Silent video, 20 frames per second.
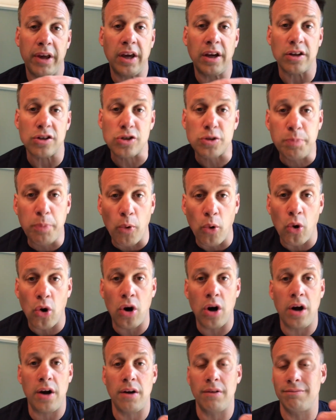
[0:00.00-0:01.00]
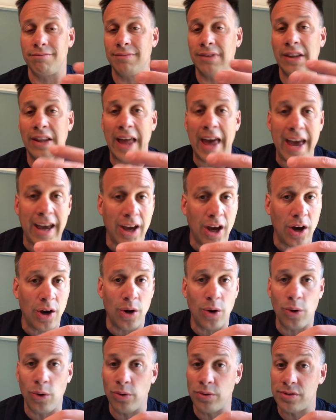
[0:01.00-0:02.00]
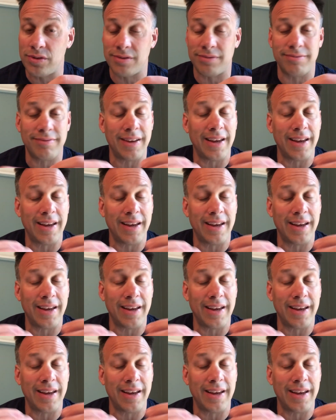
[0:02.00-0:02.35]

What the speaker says: a sport, Legos,